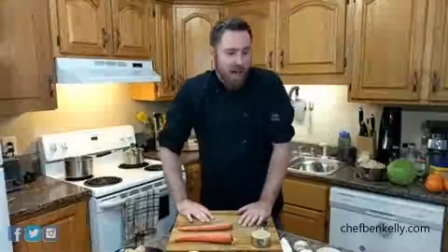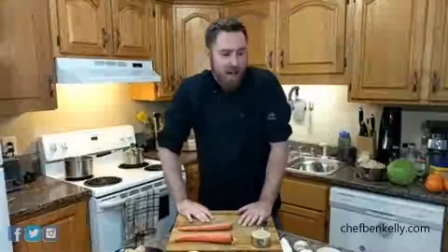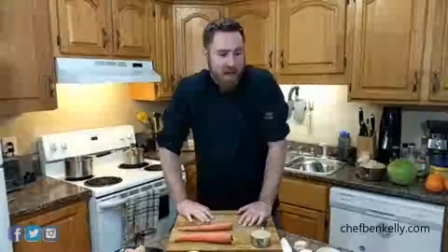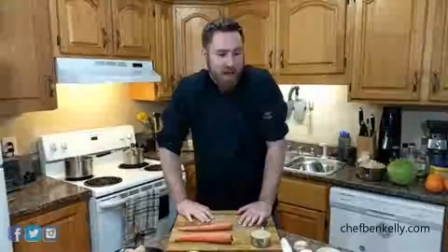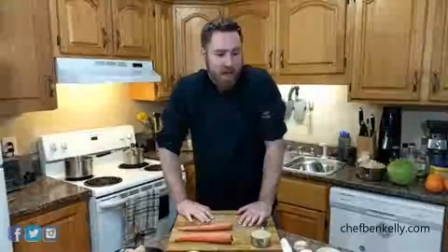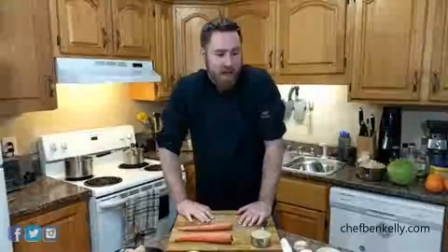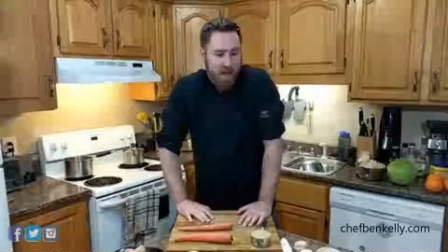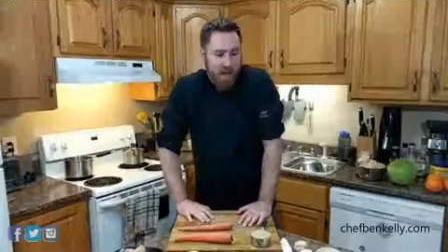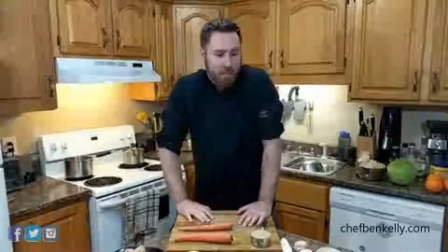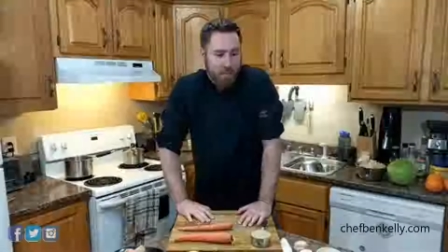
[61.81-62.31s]

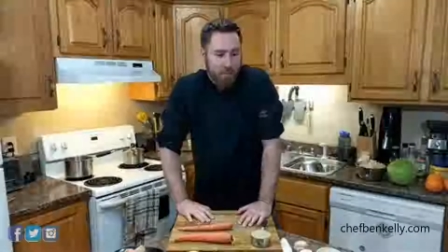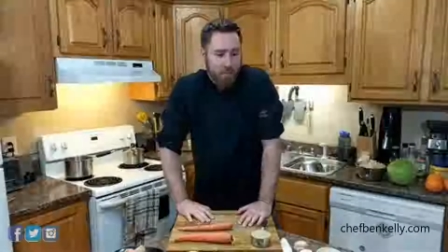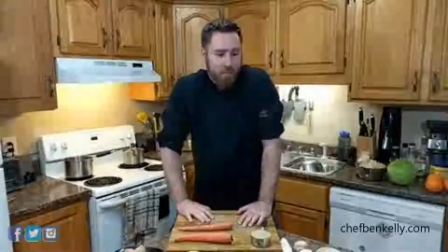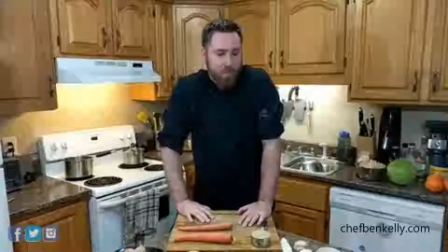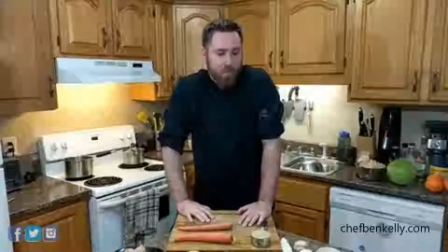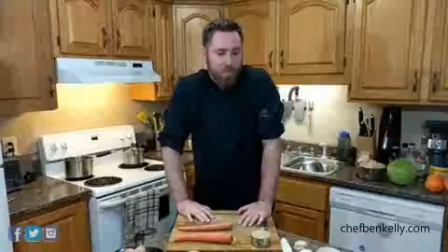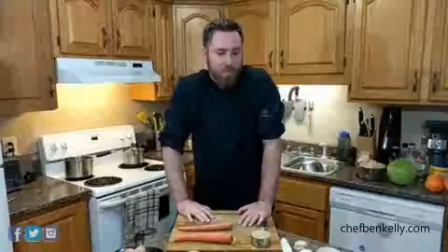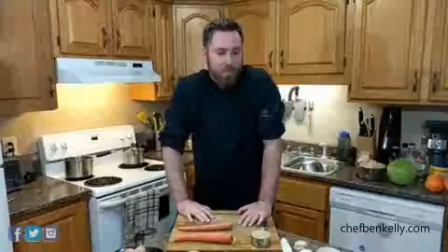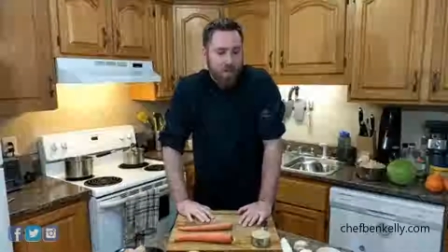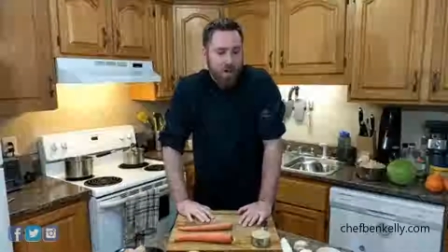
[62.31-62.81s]

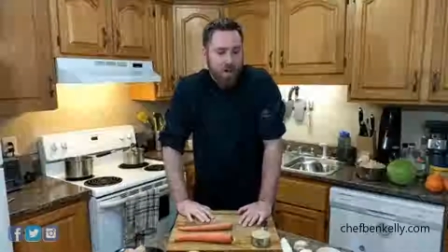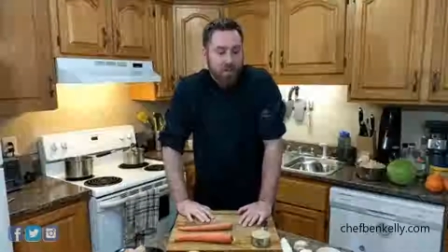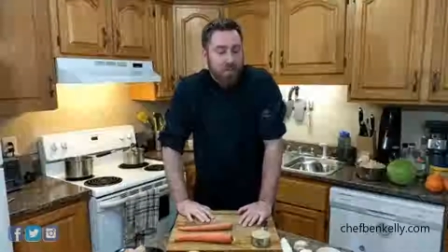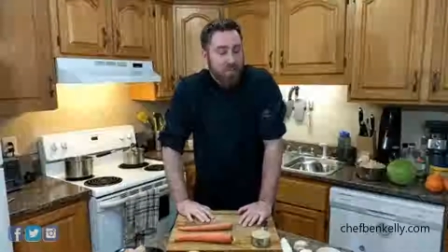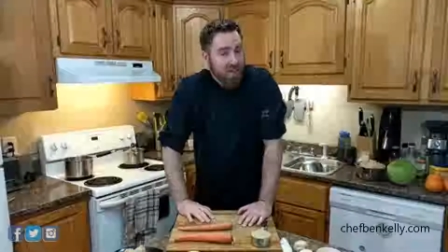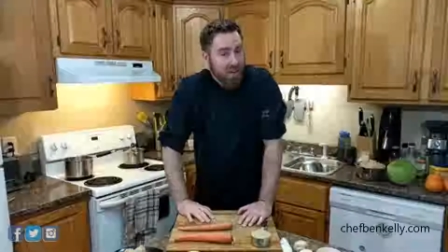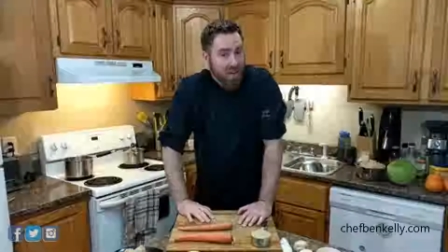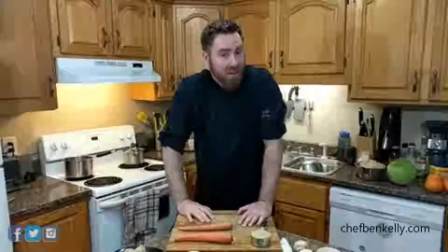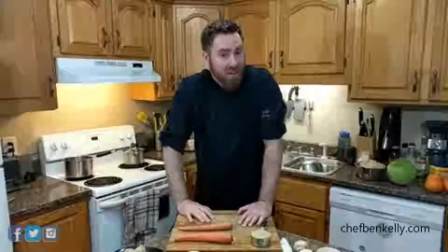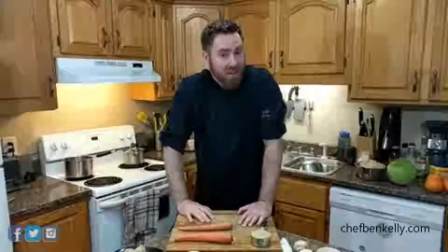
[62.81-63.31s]

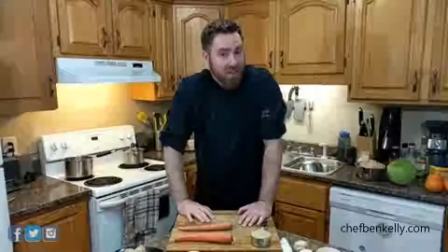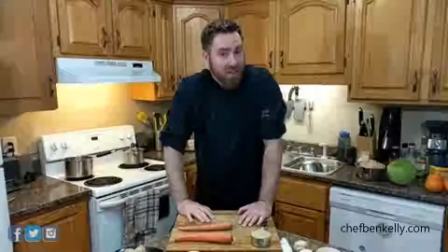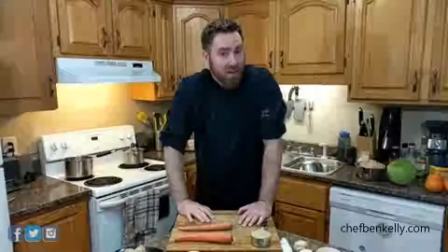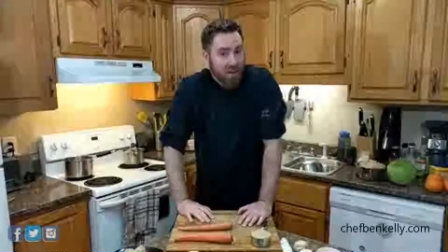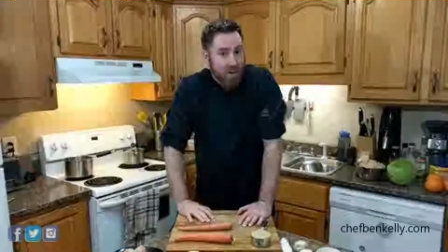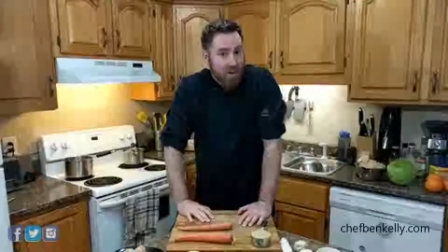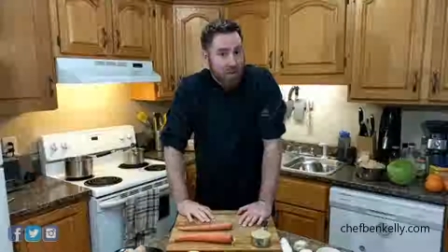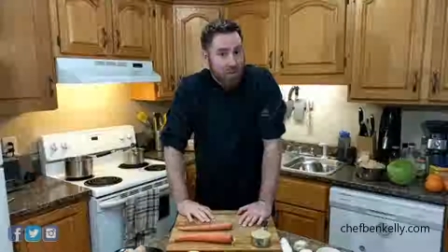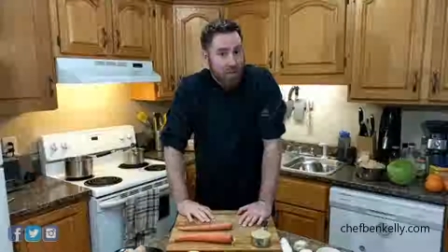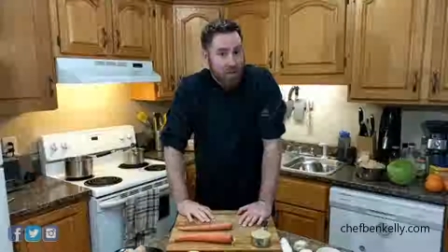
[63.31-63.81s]
Nothing that I can
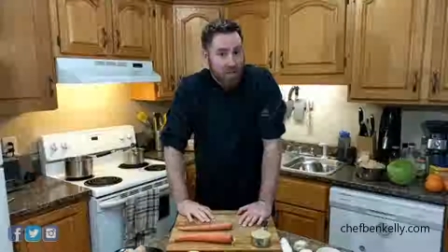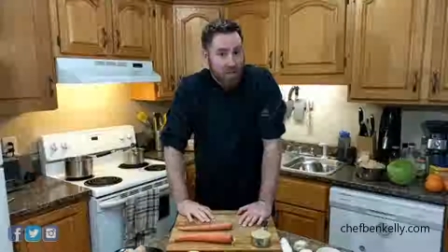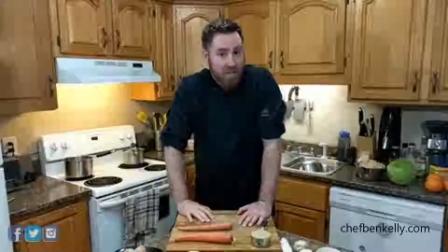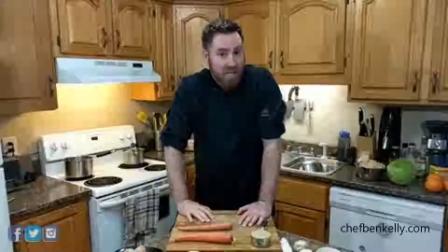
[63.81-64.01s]
talk